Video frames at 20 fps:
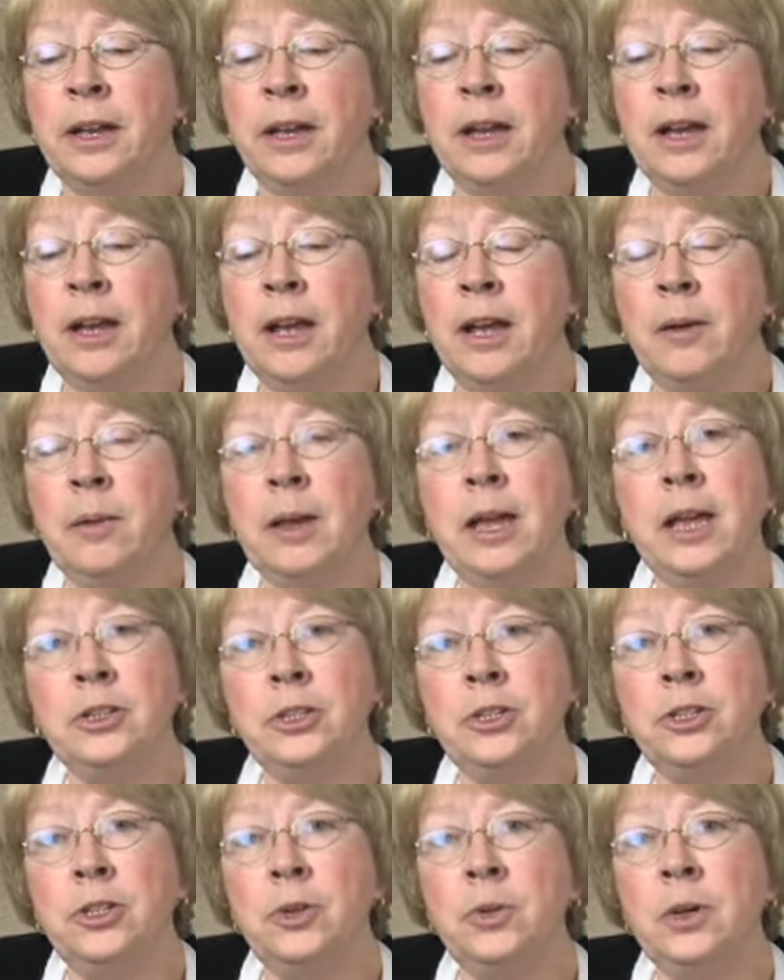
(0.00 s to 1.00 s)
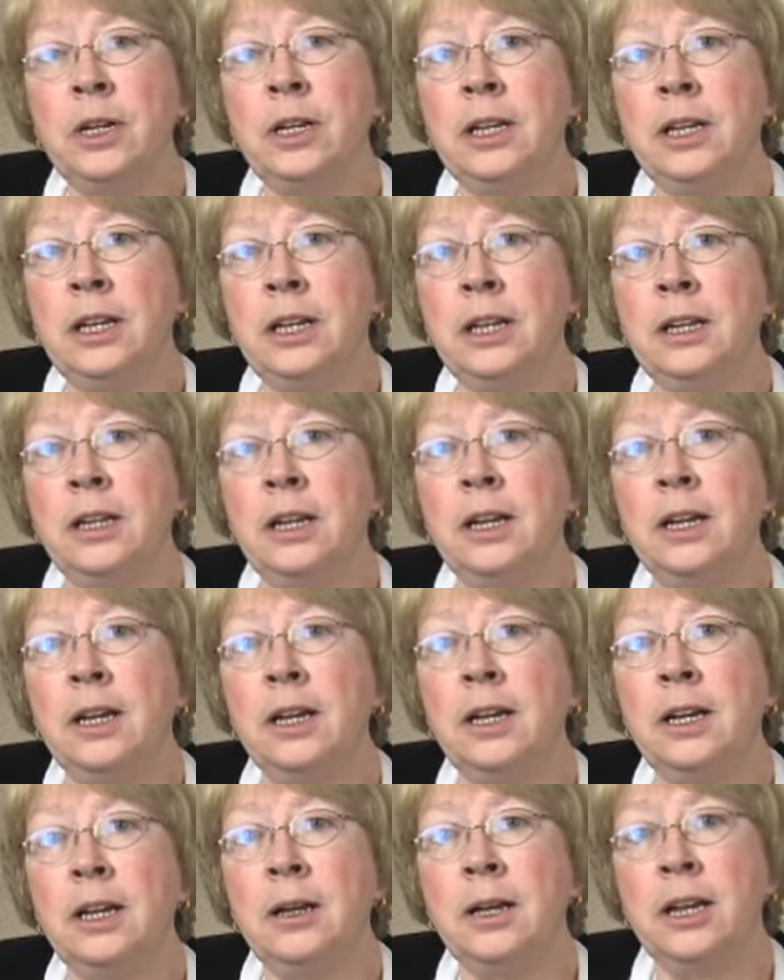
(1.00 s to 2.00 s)
and to do it in
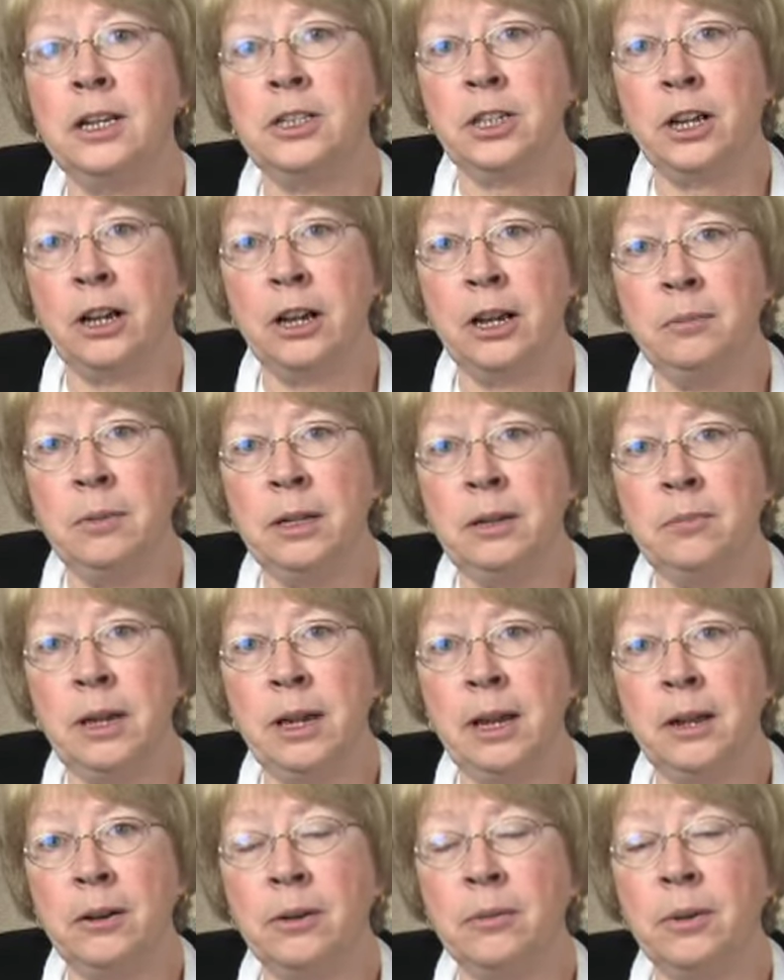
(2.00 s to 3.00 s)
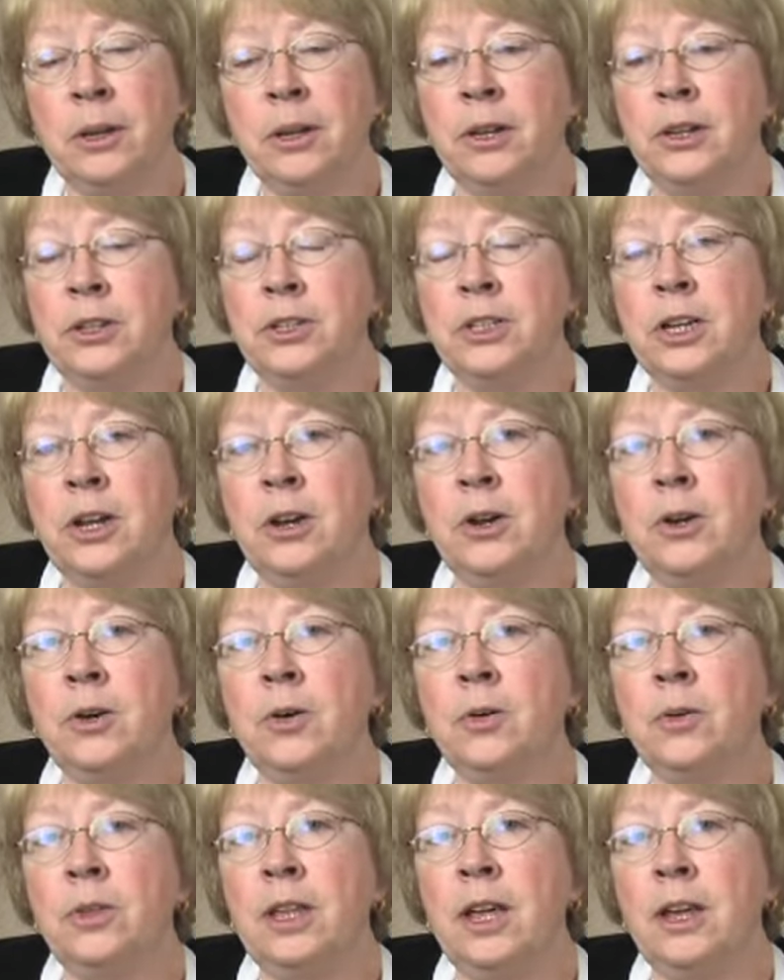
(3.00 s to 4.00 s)
a timely manner
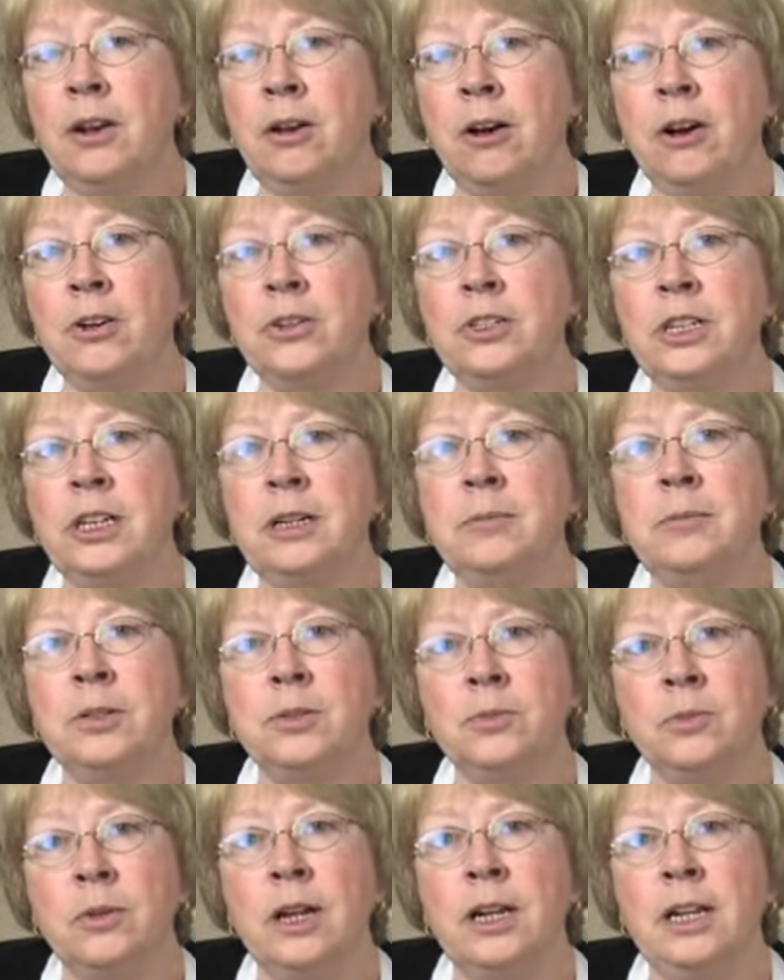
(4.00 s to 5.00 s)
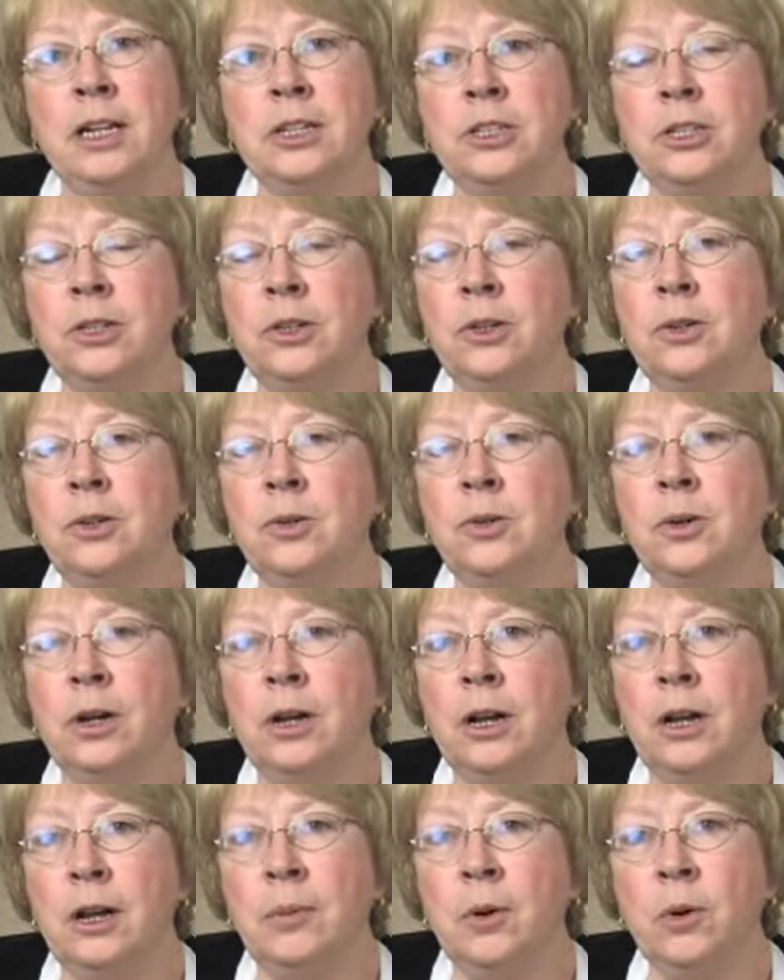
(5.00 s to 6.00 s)
so that our team is ready to
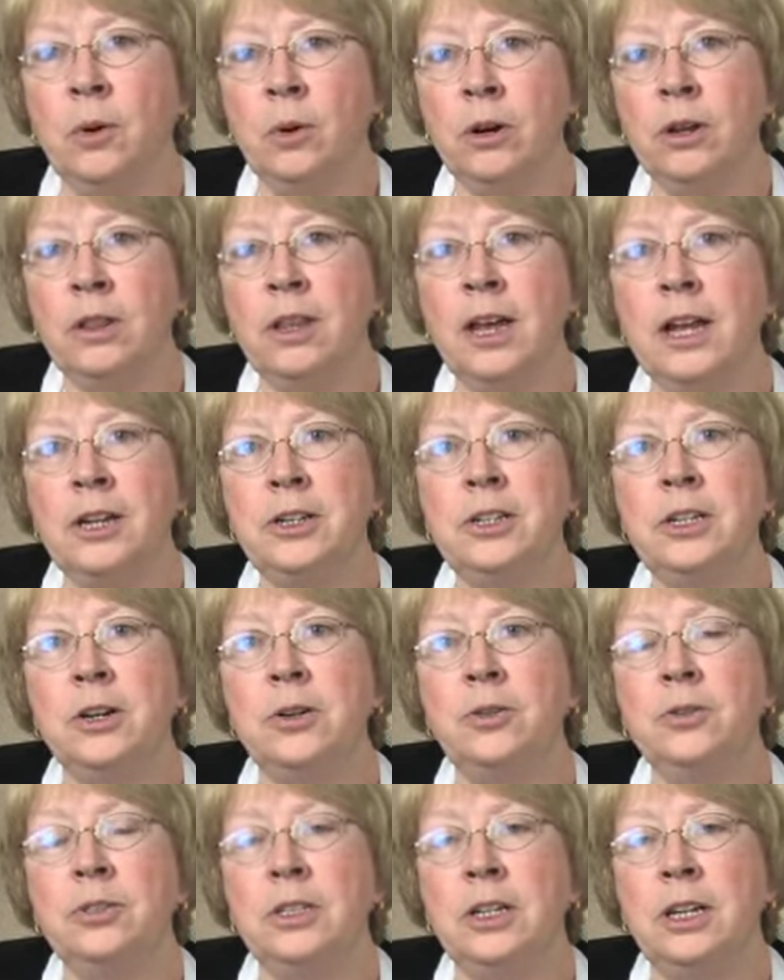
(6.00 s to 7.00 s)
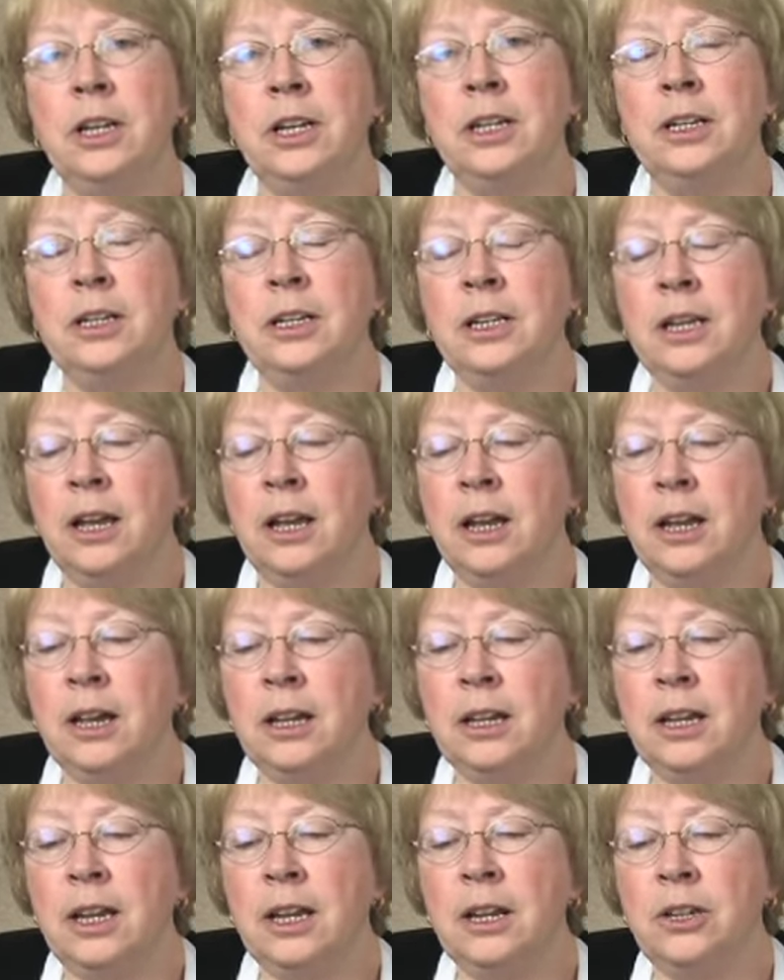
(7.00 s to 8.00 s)
order that dose and
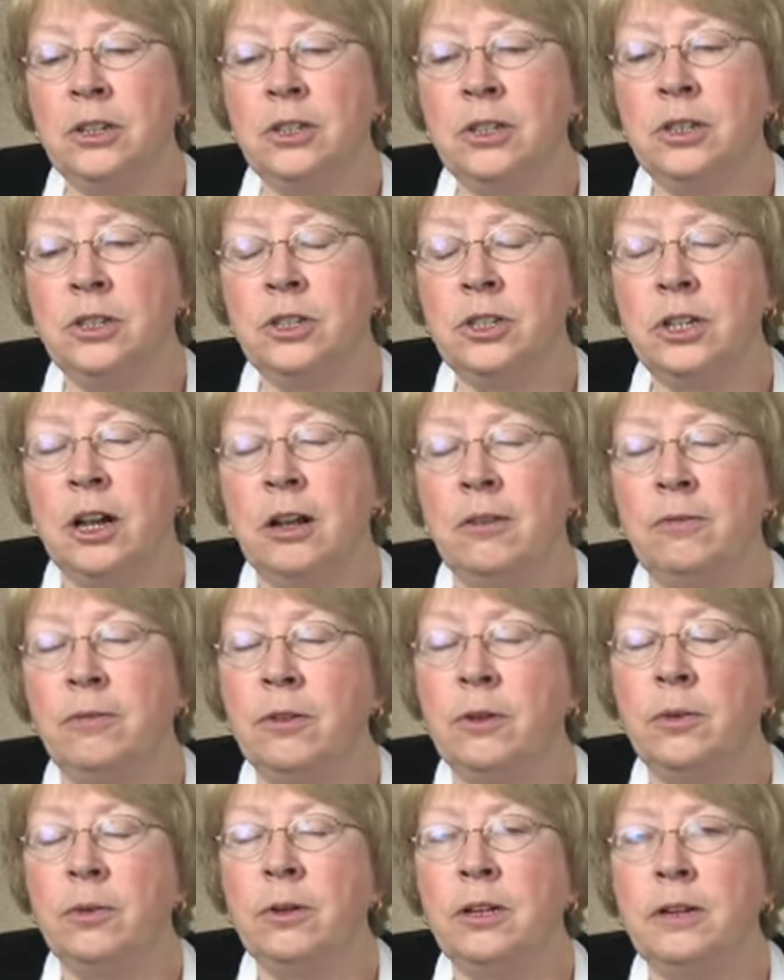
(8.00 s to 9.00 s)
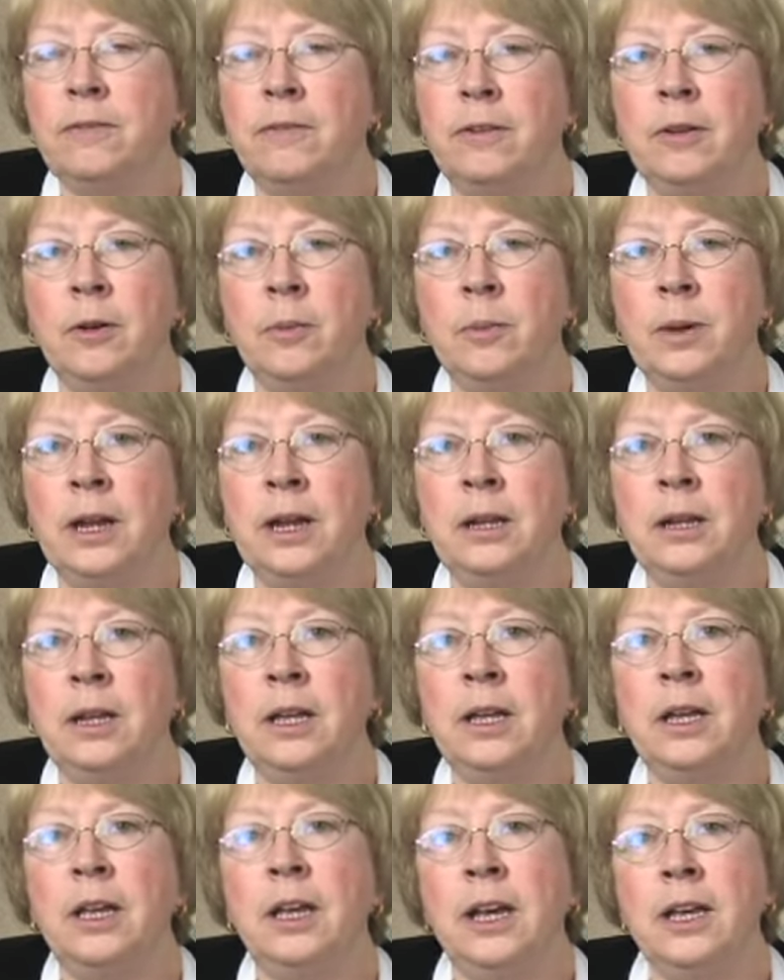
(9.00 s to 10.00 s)
get it to the child for the relief of their
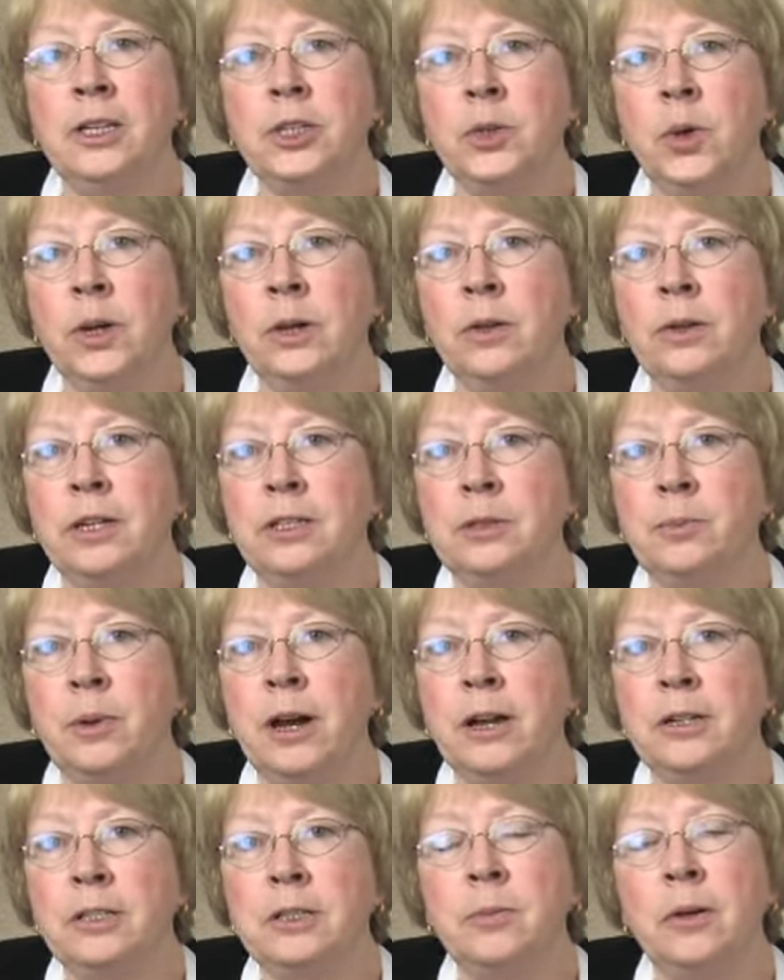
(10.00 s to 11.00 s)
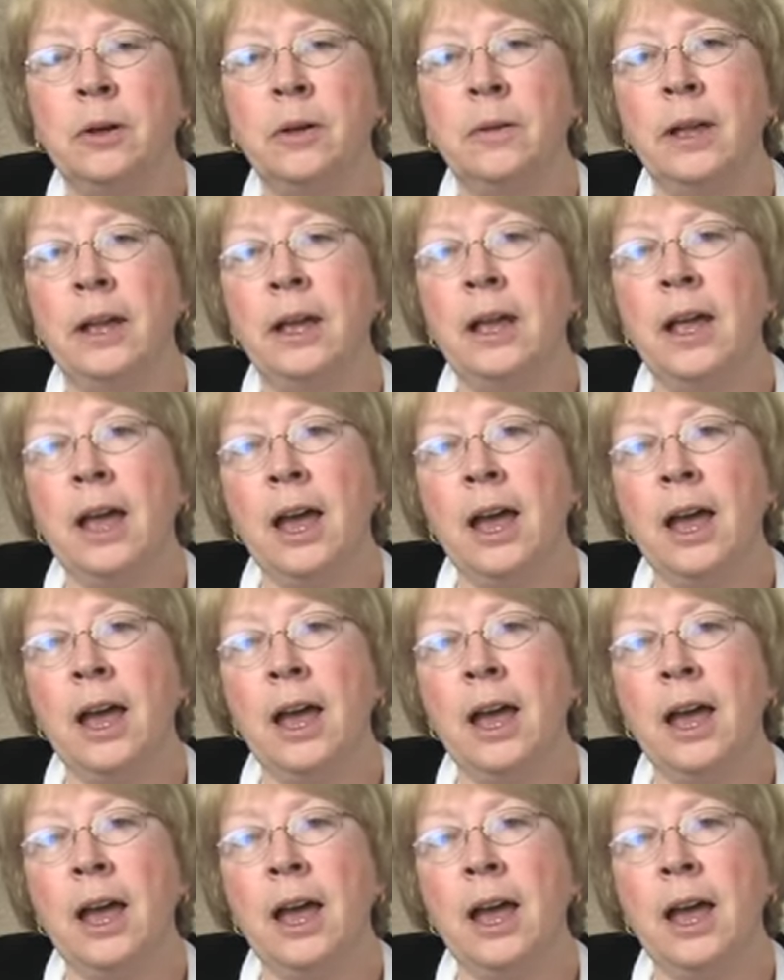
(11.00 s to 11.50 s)
pain as quickly as possible.